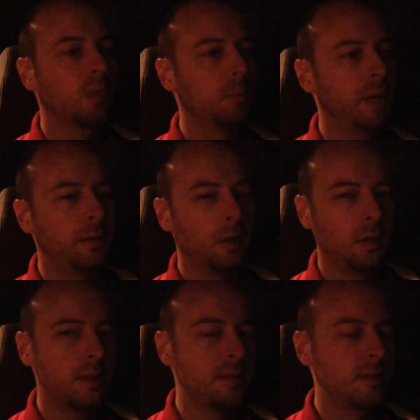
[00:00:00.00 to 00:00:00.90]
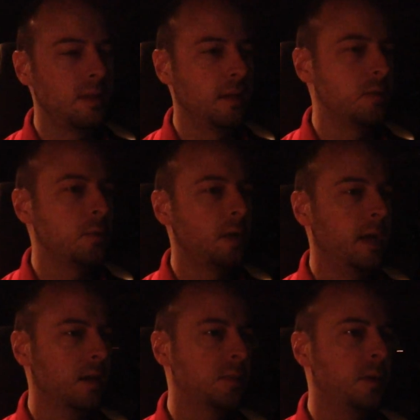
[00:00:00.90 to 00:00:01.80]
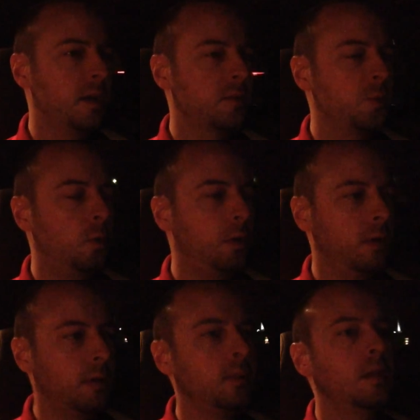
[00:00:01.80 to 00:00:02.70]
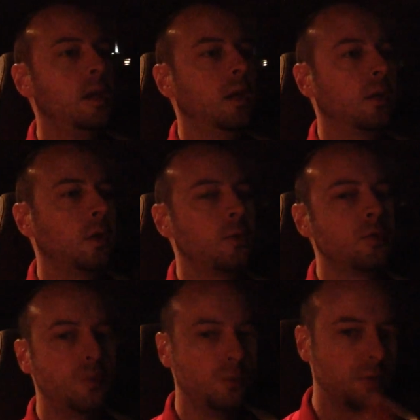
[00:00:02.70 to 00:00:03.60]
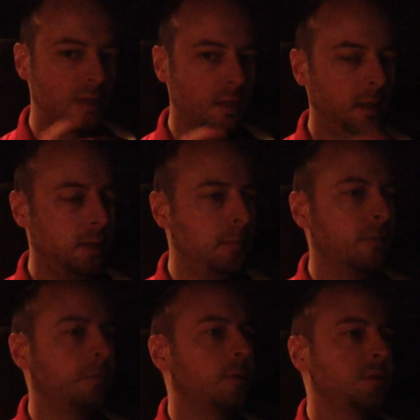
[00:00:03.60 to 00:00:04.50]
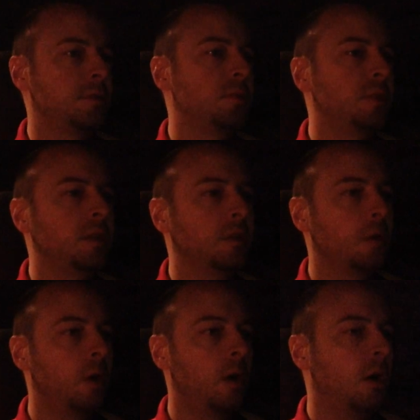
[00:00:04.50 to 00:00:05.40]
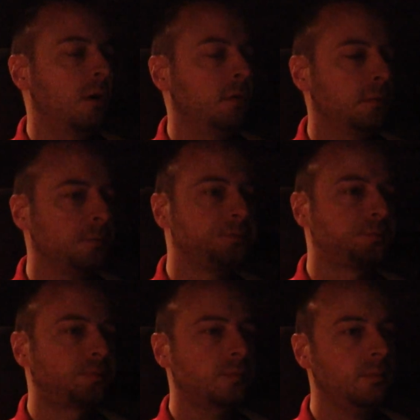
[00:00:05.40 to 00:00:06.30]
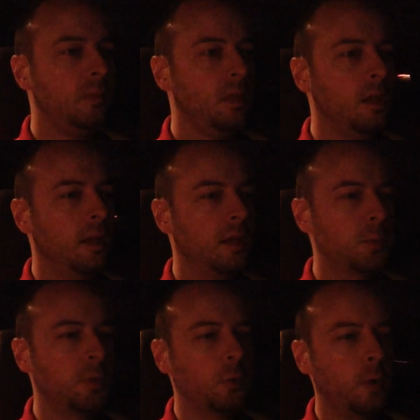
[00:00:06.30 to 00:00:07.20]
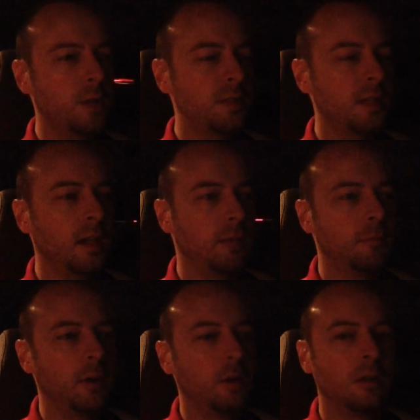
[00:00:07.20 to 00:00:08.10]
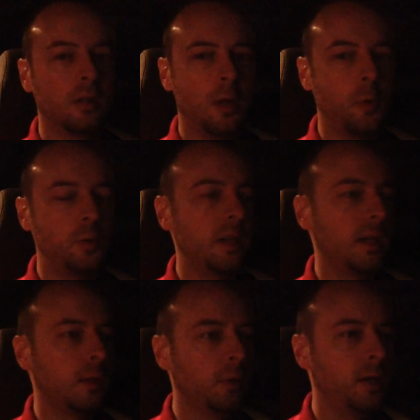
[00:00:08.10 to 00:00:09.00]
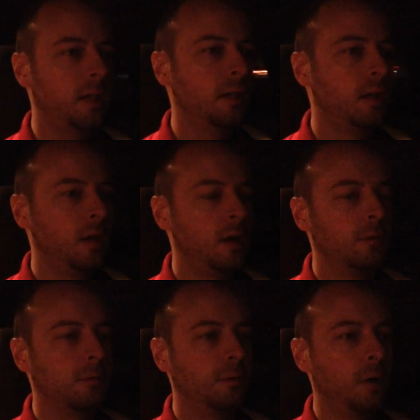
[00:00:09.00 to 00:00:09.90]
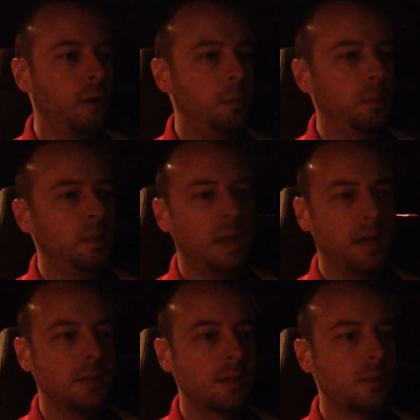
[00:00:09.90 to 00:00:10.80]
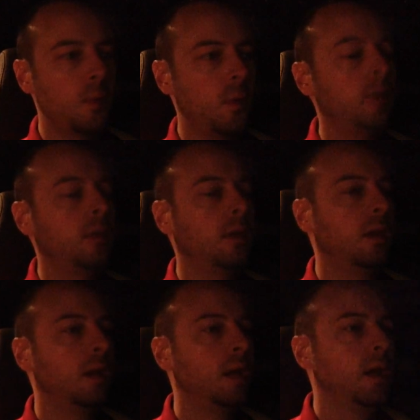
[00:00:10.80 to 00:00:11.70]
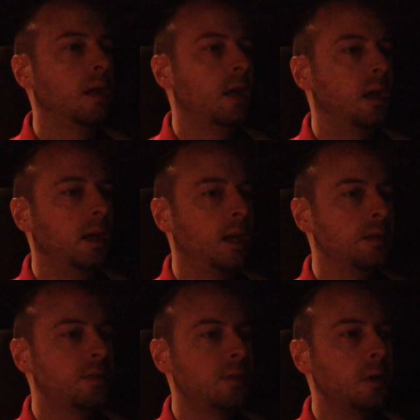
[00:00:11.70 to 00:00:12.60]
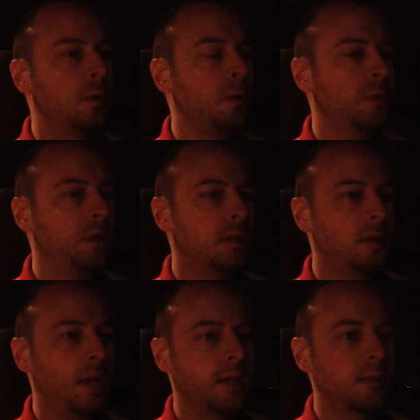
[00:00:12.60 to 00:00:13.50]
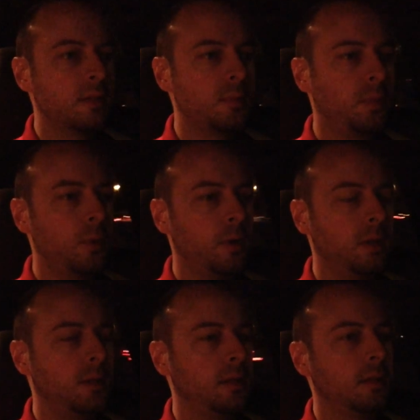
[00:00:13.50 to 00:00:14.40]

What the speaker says: my thought is this: when Xbox One goes to sleep versus being off, it's requesting a very low data rate from the access point, and so the access point